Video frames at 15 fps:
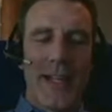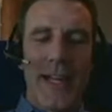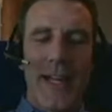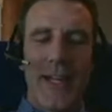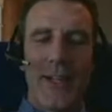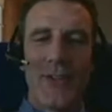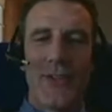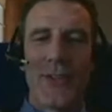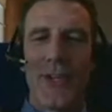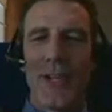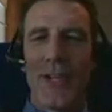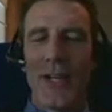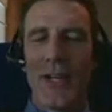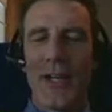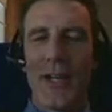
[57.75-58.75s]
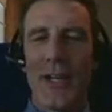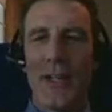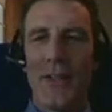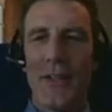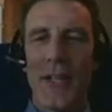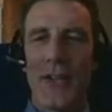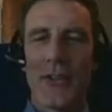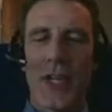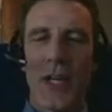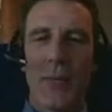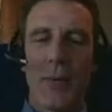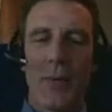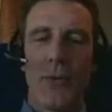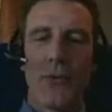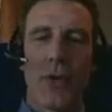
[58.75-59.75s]
And in that time,
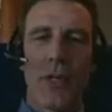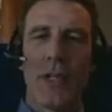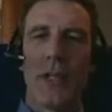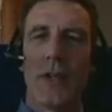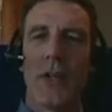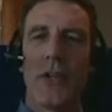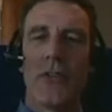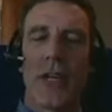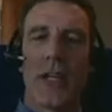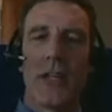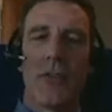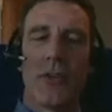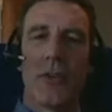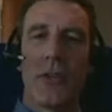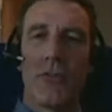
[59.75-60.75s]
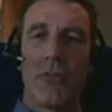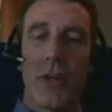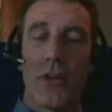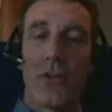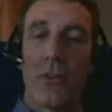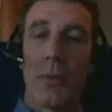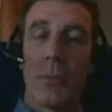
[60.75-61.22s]
I was running their executive recruiting function.